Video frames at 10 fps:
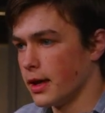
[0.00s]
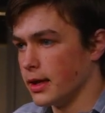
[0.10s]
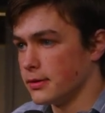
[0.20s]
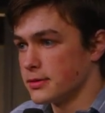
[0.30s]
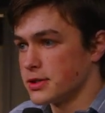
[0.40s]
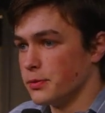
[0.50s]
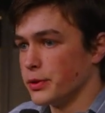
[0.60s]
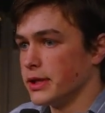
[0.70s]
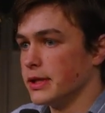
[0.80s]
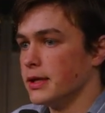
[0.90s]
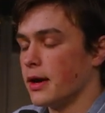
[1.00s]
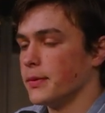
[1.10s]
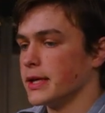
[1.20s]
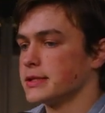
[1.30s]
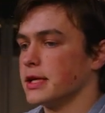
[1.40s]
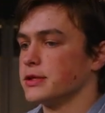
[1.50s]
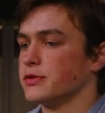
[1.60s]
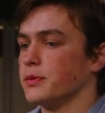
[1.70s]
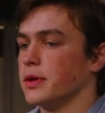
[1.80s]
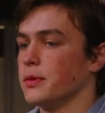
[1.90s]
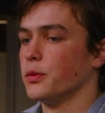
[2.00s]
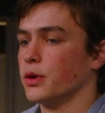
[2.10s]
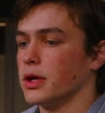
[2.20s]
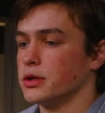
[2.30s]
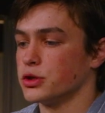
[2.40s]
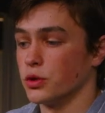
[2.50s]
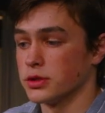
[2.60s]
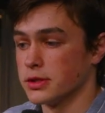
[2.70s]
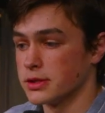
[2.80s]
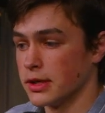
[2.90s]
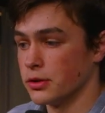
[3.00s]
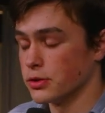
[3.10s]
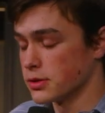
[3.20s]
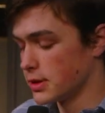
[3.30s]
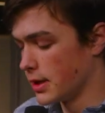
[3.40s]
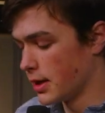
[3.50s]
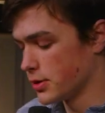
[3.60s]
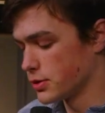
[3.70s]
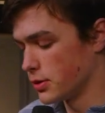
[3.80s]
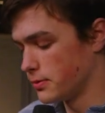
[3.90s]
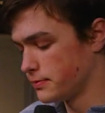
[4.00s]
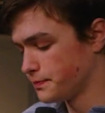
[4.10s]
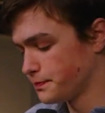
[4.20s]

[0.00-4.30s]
It simply did not make sense for me wearing shorts and sandals in a hailstorm.